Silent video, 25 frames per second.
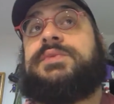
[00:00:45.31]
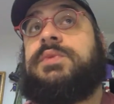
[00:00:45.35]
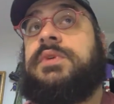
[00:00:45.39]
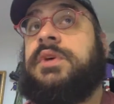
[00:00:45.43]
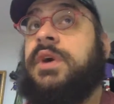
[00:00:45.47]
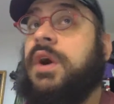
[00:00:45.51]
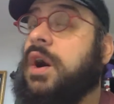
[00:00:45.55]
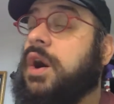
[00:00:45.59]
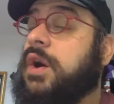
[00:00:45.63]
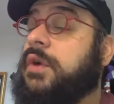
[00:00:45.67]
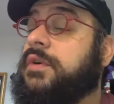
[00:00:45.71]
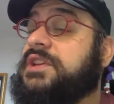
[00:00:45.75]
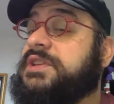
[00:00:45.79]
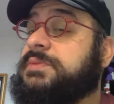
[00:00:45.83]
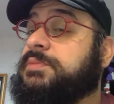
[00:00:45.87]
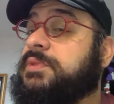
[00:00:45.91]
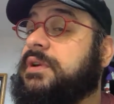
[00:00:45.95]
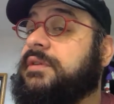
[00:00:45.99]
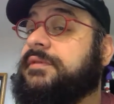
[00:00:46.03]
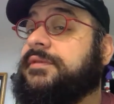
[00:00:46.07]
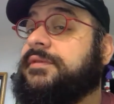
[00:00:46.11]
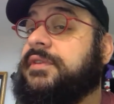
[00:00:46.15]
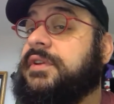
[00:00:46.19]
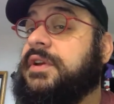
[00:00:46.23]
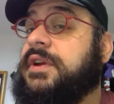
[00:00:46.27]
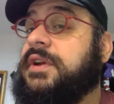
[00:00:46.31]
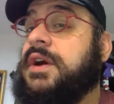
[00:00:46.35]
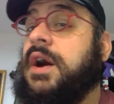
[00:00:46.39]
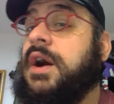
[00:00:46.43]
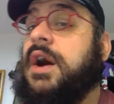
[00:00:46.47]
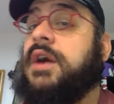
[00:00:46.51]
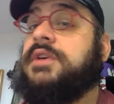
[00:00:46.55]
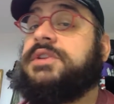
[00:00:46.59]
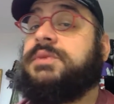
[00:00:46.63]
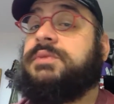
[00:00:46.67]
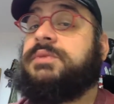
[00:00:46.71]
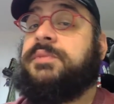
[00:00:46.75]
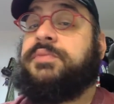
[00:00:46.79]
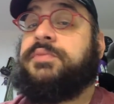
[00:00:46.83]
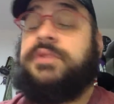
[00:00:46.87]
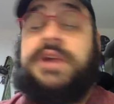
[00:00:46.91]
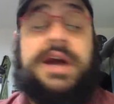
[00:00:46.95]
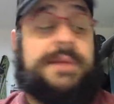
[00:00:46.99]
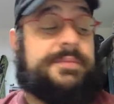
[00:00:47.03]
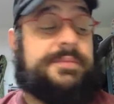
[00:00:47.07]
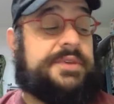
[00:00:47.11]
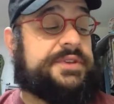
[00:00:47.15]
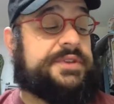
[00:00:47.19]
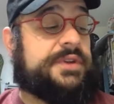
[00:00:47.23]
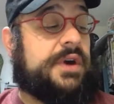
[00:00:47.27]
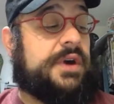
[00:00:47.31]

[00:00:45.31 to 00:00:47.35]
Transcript: will always be free, as we promised.